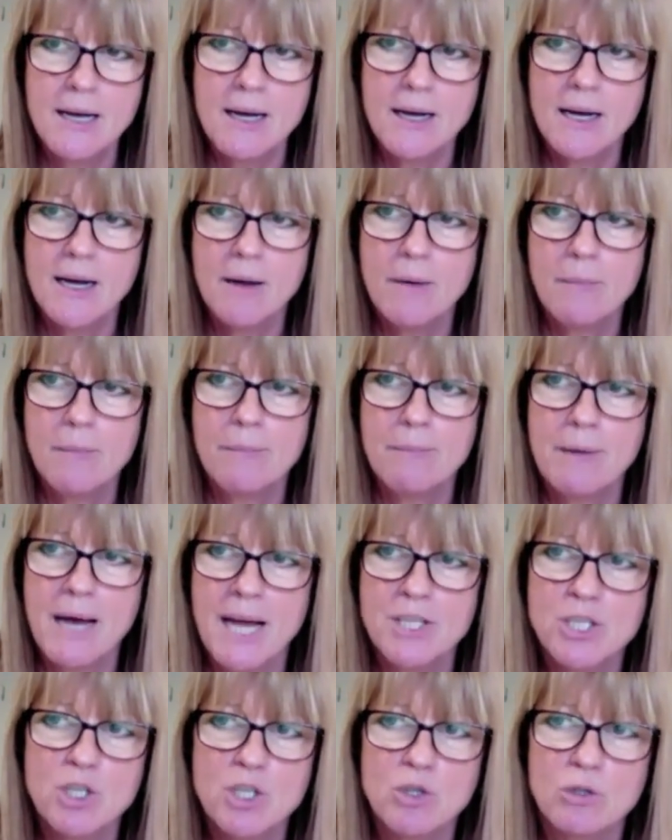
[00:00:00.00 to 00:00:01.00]
um,
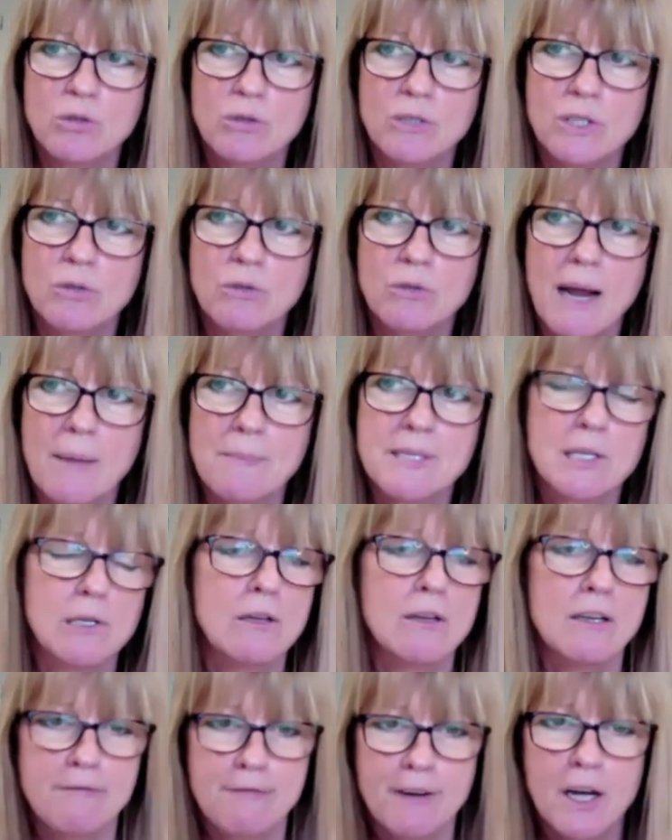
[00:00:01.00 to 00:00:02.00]
and you're you're
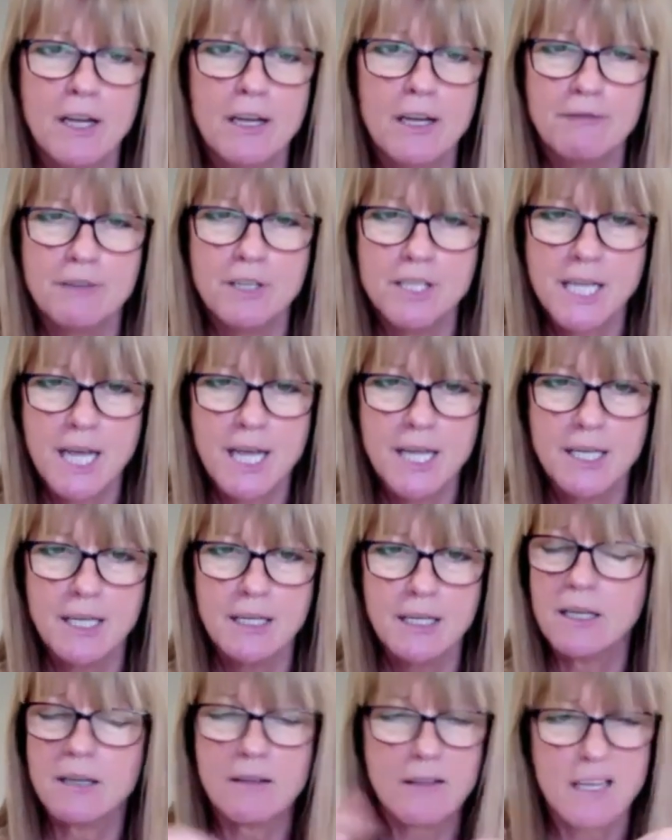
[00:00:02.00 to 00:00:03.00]
absolutely fine if you take
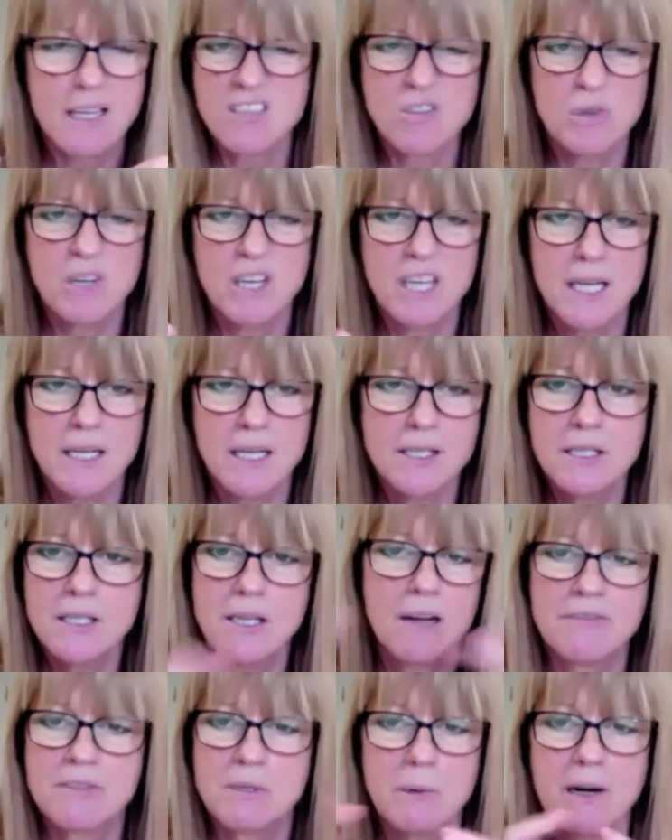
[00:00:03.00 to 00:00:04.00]
you know that's all you need you
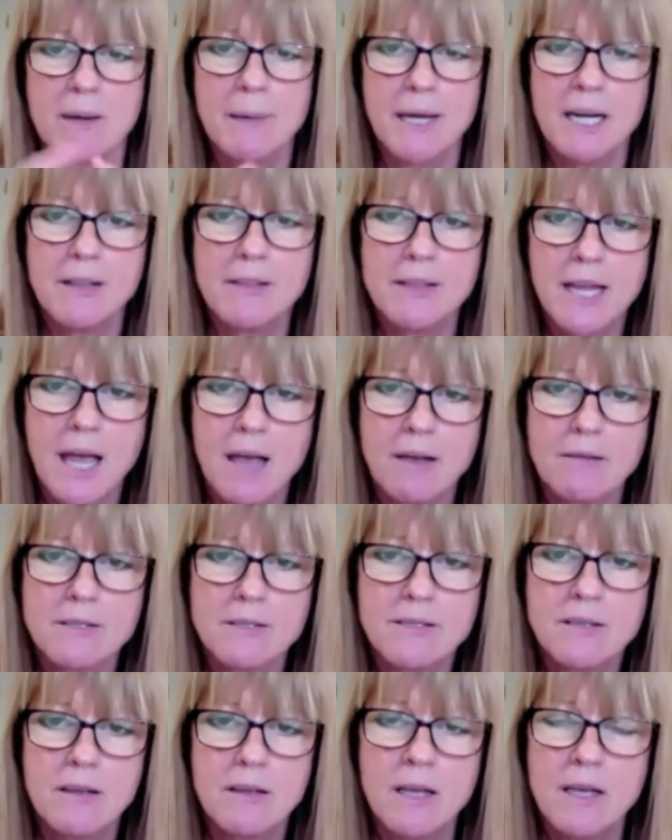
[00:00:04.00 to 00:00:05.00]
don't have to worry about anything
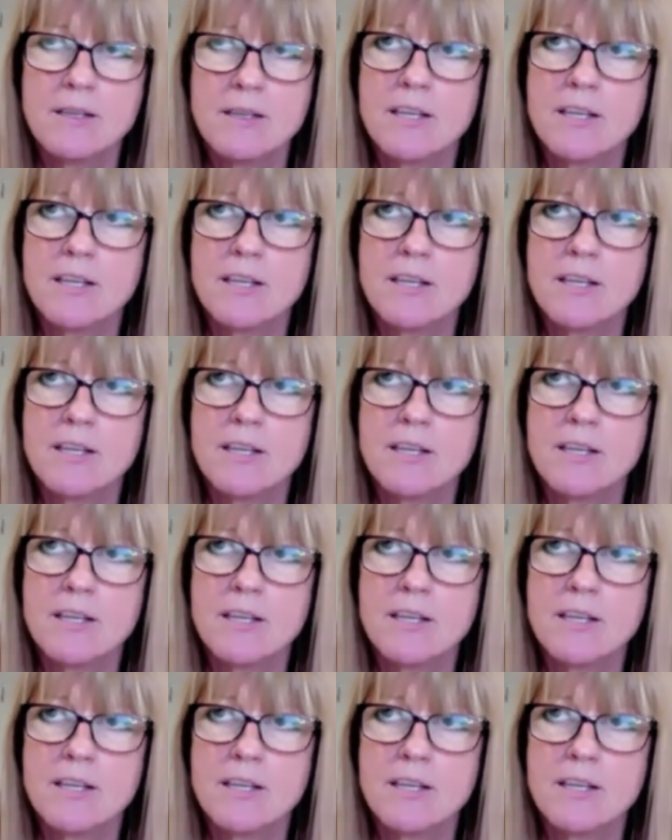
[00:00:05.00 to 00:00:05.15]
else so